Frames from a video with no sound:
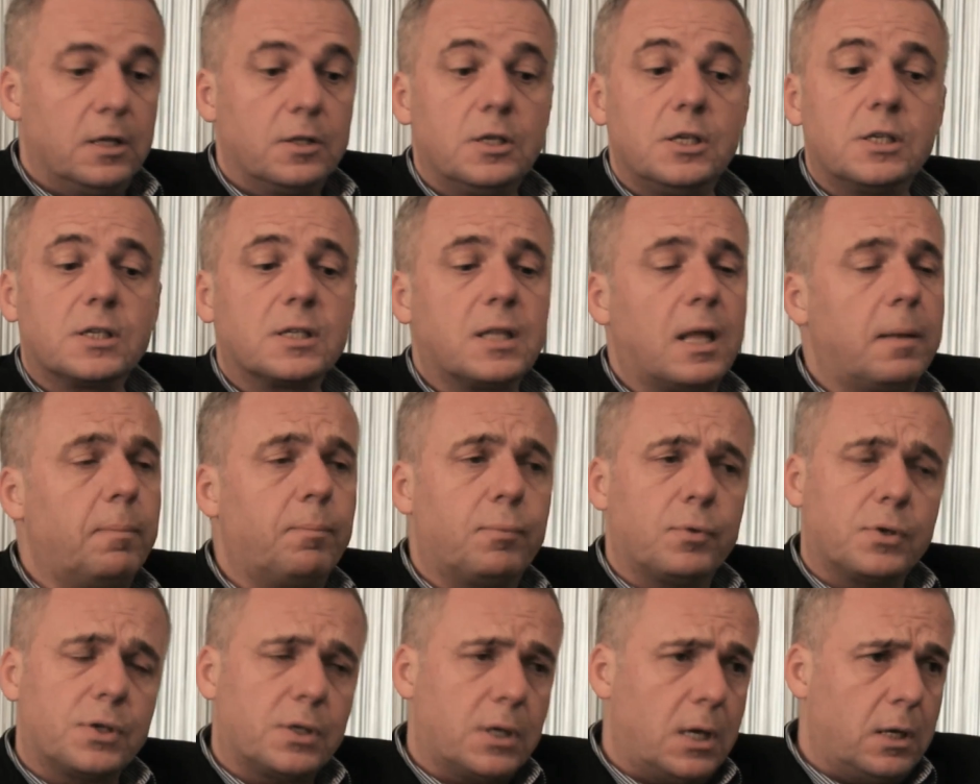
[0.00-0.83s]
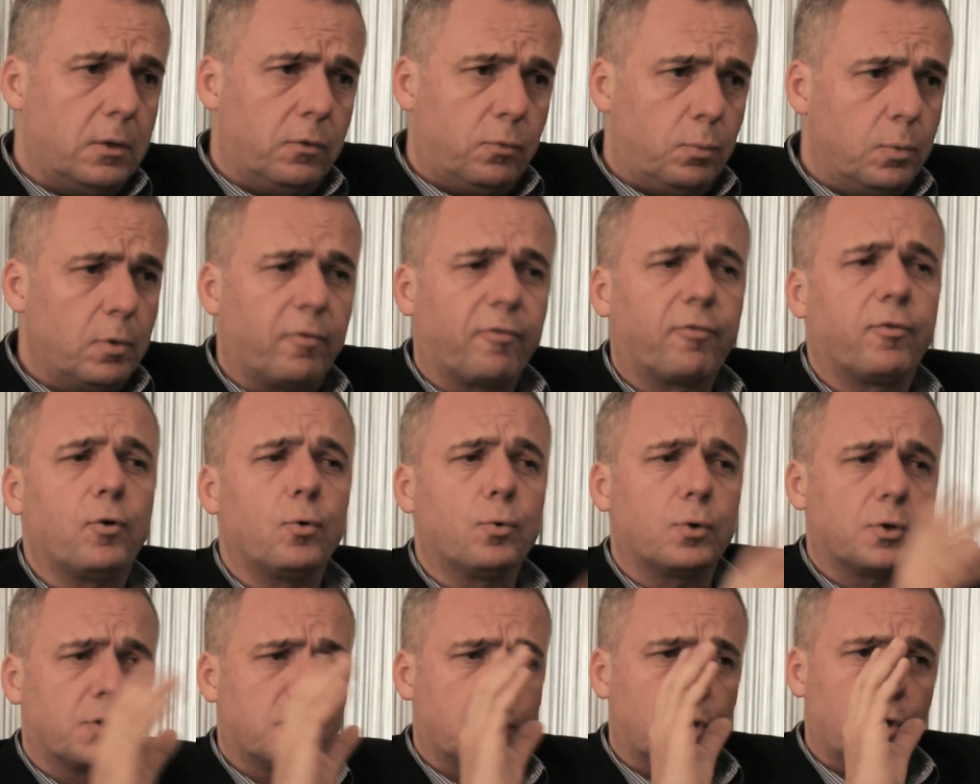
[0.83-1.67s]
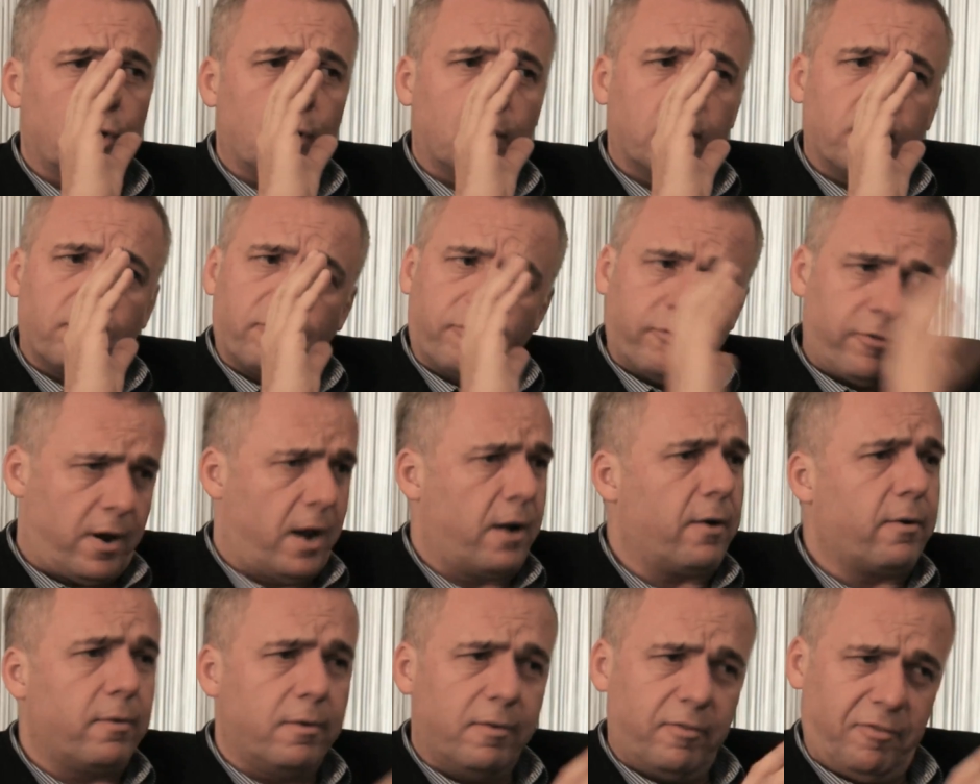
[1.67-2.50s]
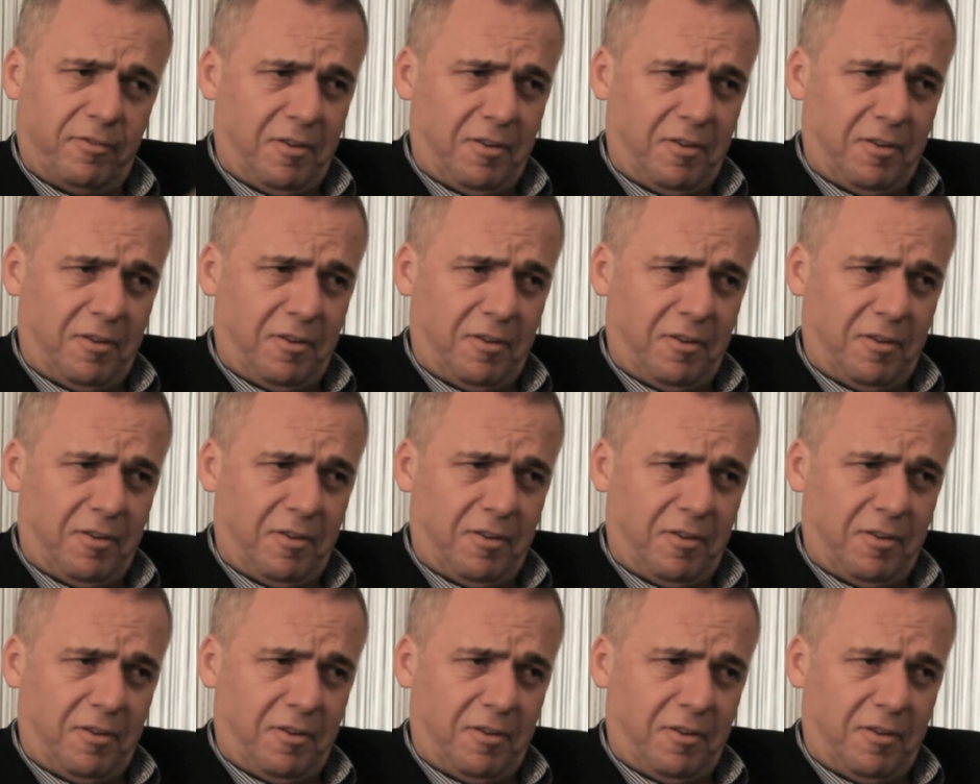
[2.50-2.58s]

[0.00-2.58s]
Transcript: These 10% we are focusing on very,